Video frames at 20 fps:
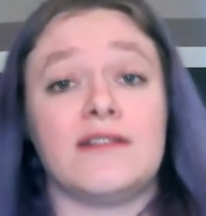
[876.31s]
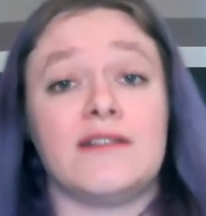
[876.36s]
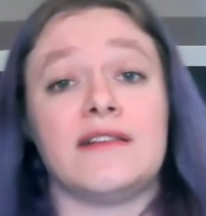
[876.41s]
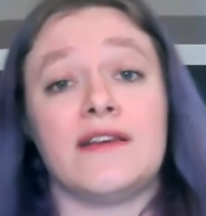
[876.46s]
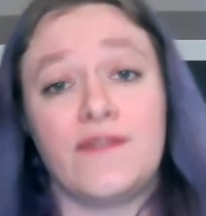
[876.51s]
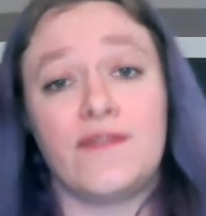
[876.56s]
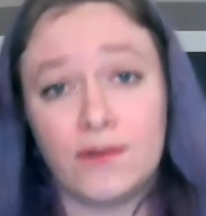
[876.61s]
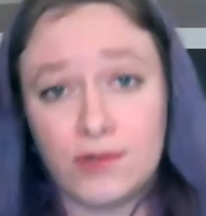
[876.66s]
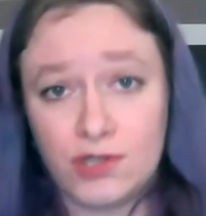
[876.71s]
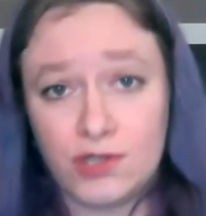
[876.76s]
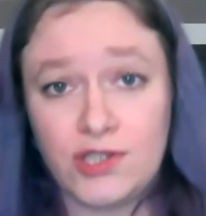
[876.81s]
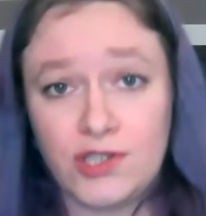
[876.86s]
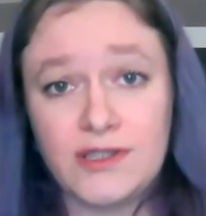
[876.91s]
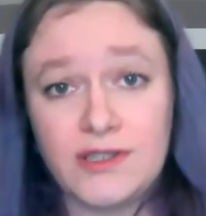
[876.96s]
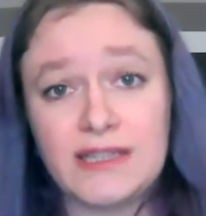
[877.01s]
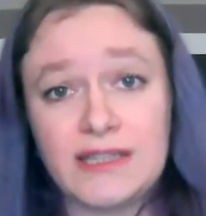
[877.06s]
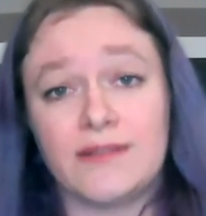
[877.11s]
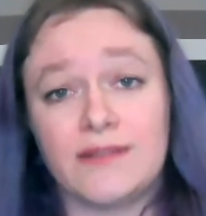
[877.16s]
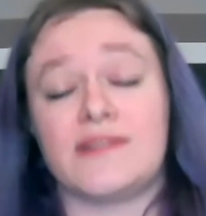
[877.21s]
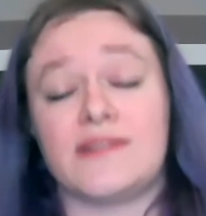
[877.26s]
if you're
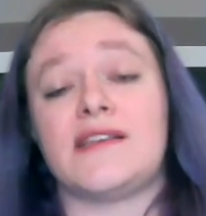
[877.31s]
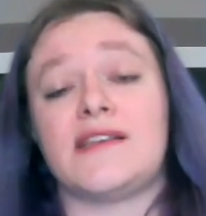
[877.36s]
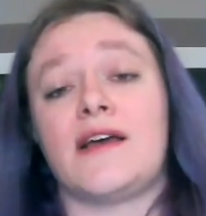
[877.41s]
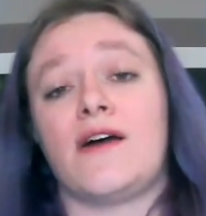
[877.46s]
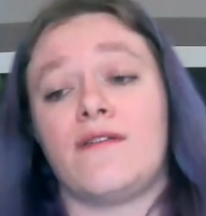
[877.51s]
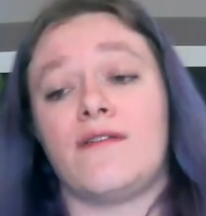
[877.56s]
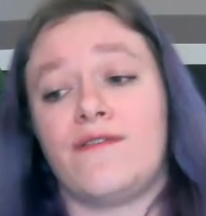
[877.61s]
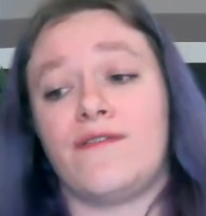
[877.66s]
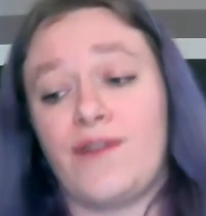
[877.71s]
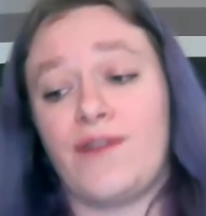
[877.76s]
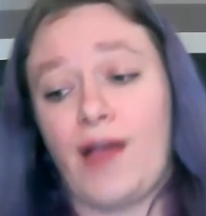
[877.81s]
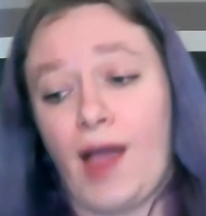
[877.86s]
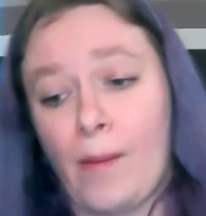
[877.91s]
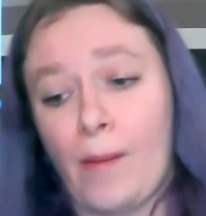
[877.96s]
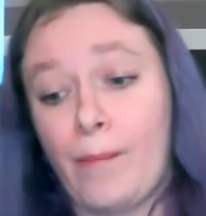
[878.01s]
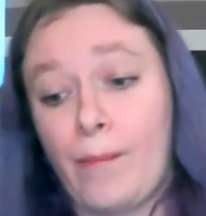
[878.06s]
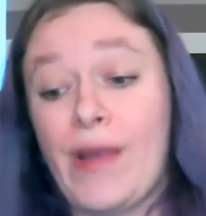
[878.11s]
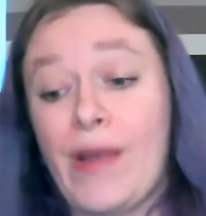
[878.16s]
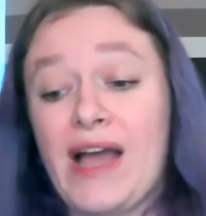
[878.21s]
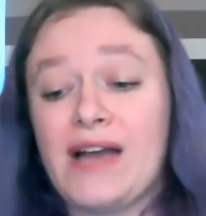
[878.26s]
shoulding yourself
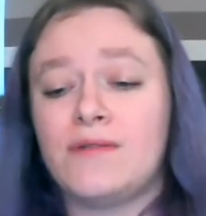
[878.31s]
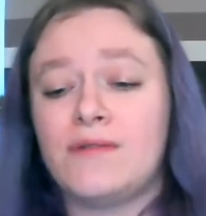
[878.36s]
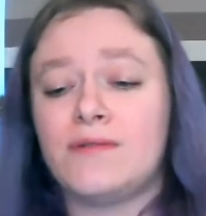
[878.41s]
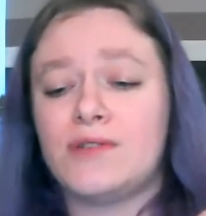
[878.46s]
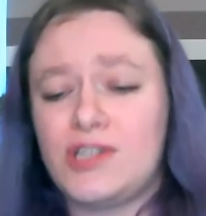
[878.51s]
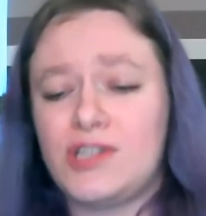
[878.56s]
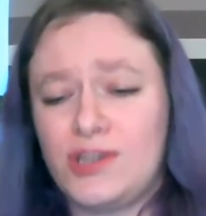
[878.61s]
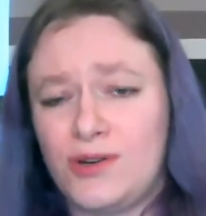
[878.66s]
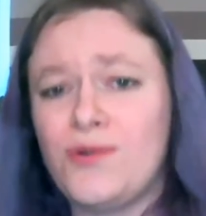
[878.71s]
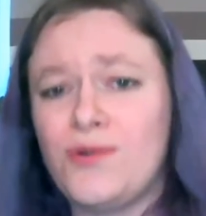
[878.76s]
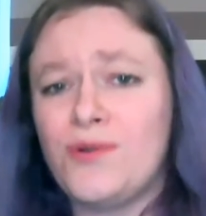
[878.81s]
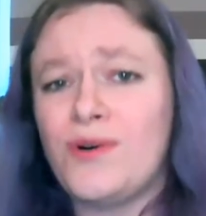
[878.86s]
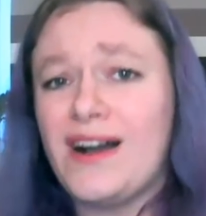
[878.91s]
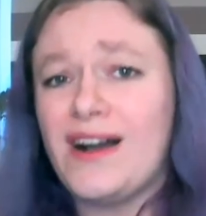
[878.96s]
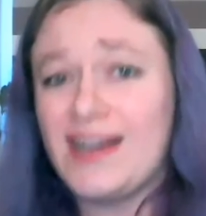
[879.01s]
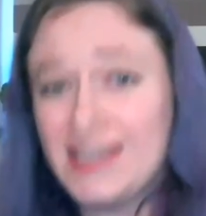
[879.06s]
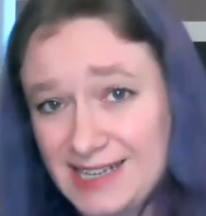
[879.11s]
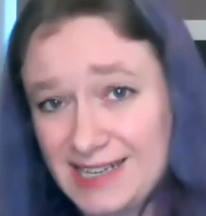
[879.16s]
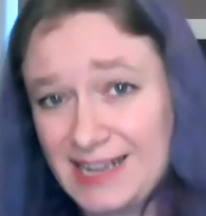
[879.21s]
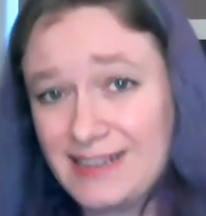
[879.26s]
about your
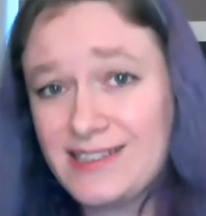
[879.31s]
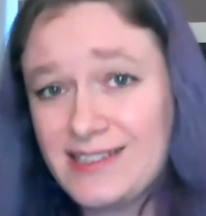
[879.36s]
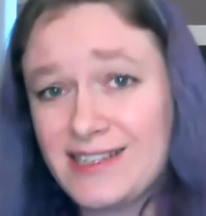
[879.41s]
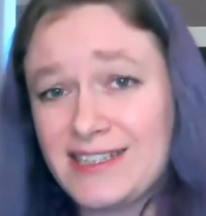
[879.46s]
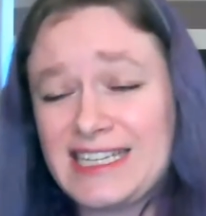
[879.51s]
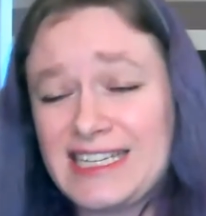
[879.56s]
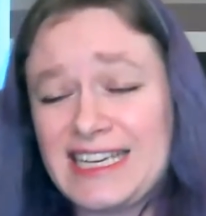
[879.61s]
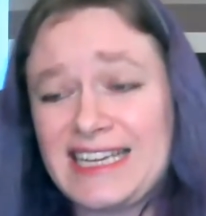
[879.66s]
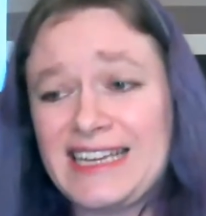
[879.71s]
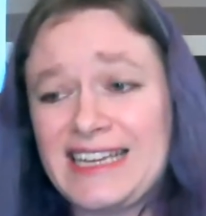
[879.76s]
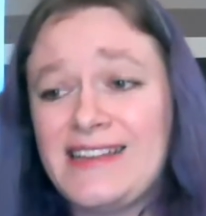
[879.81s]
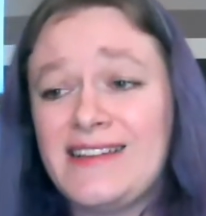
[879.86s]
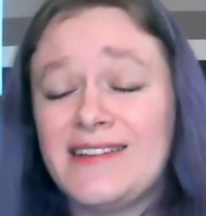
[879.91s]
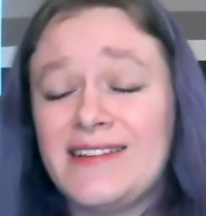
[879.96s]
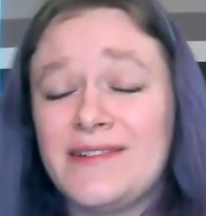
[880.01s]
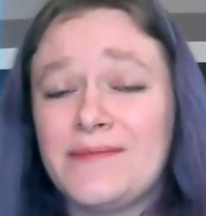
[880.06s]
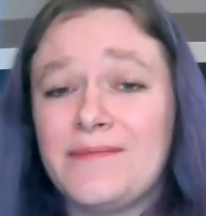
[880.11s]
identity,